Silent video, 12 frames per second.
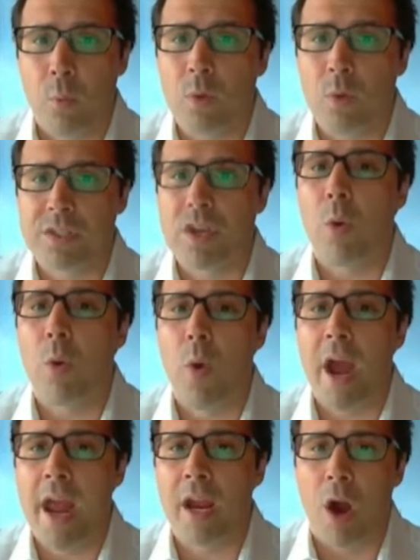start
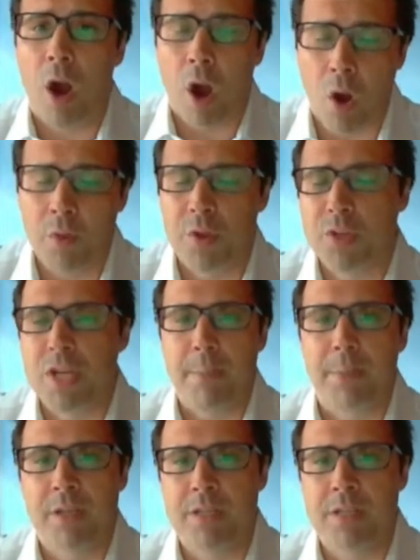weighing on the
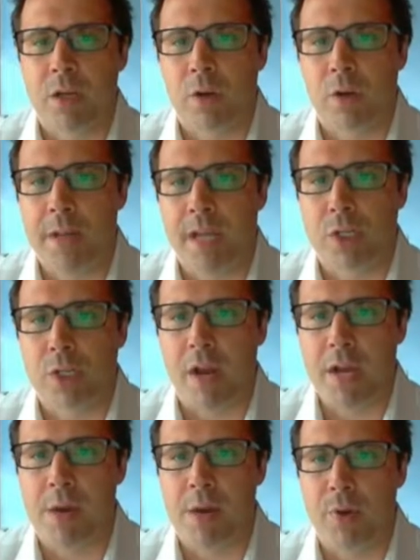Japanese economy and
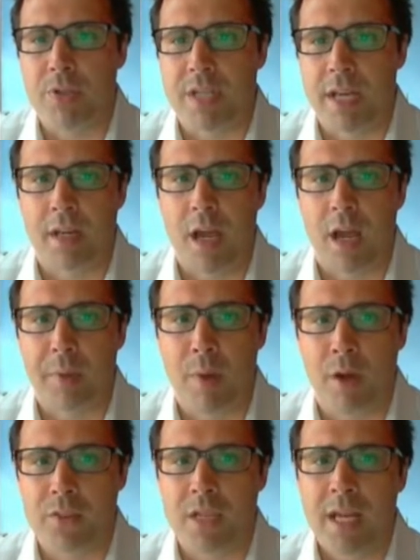trade numbers in coming
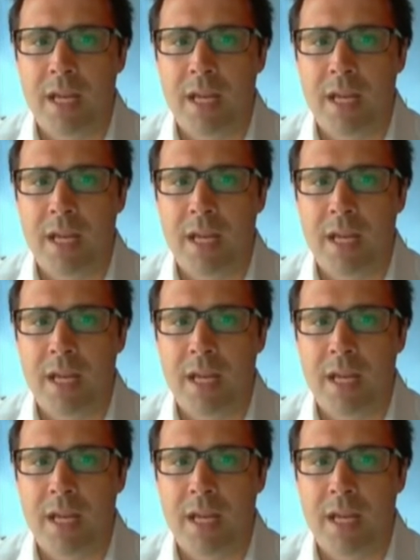months,